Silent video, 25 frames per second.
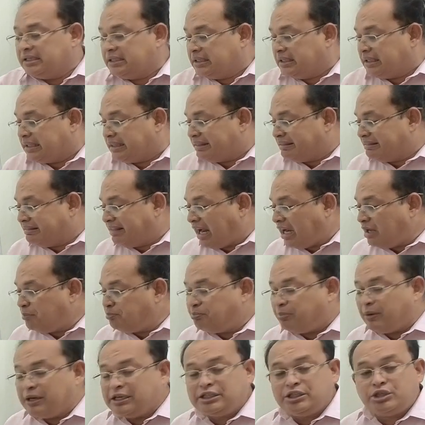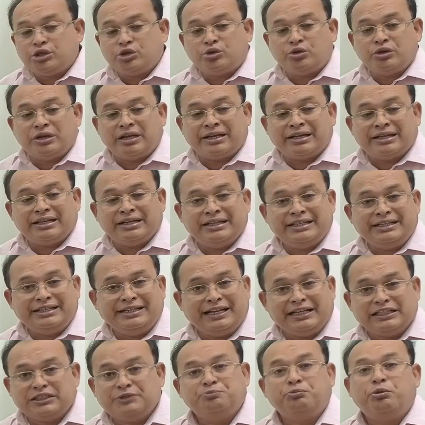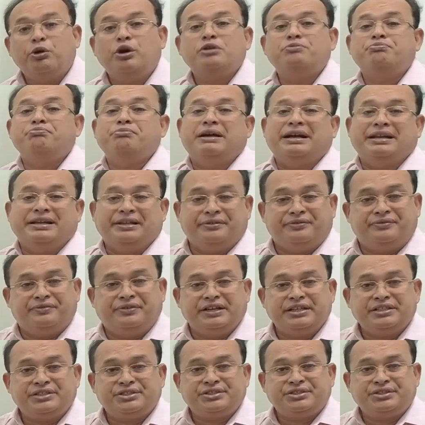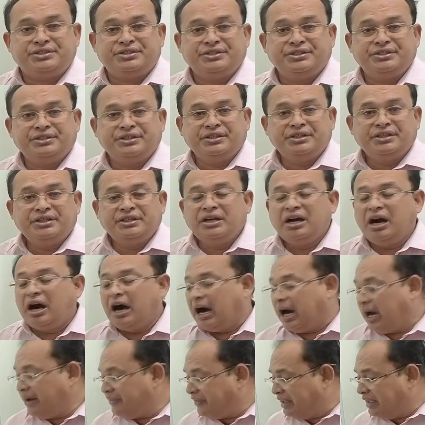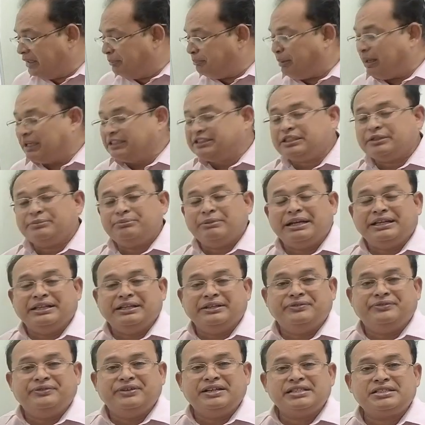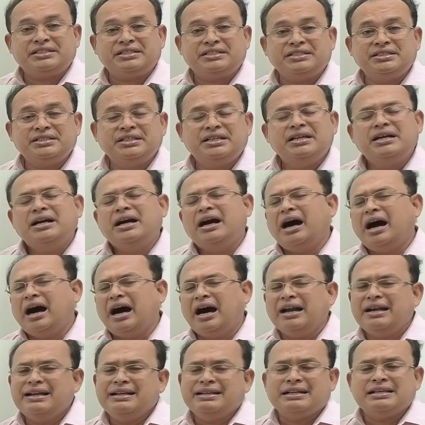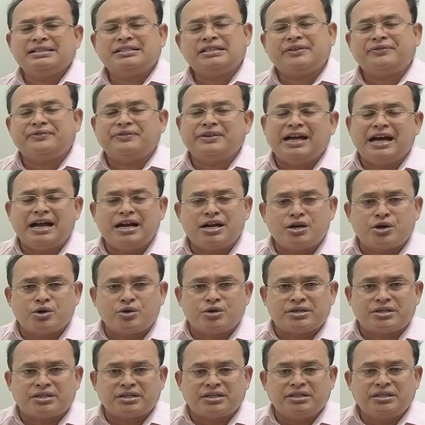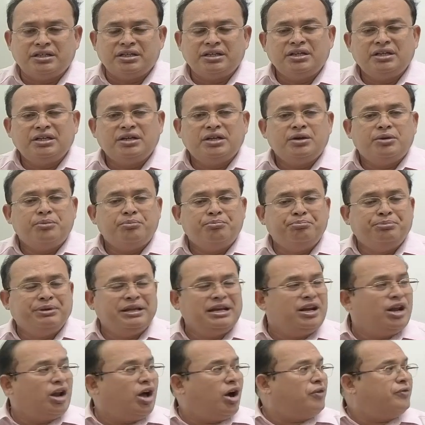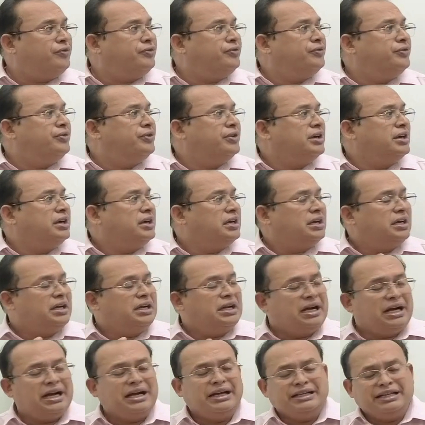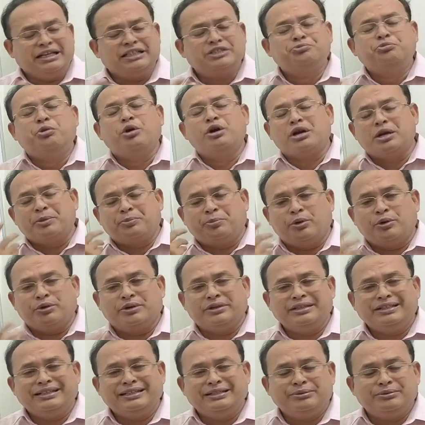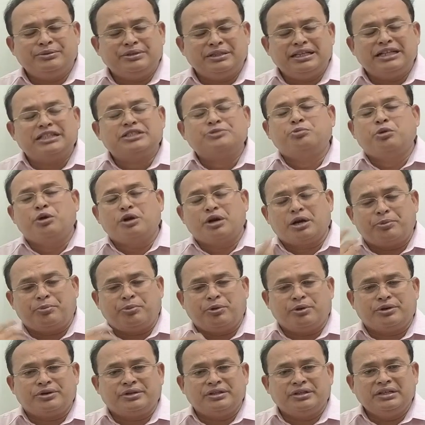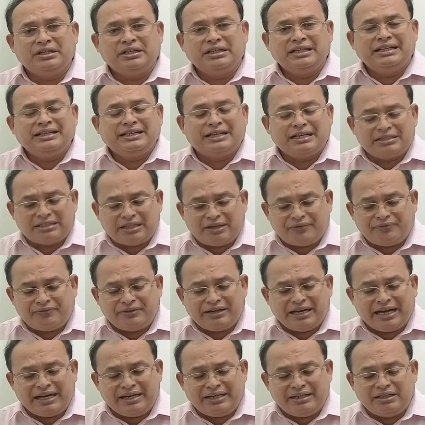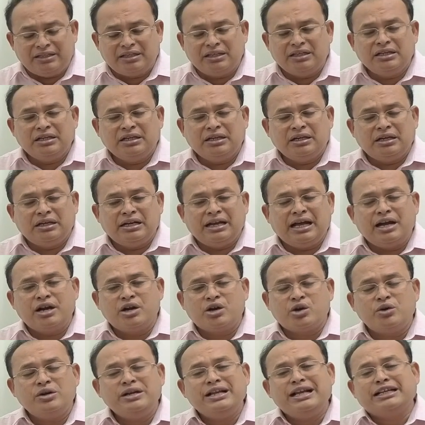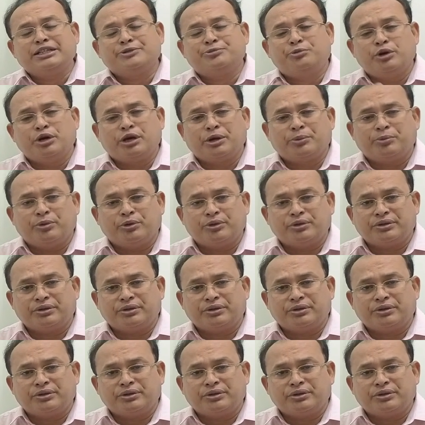That particular export manifest or the departure manifest, or in case of land route, bill of export report, in case of land route, export report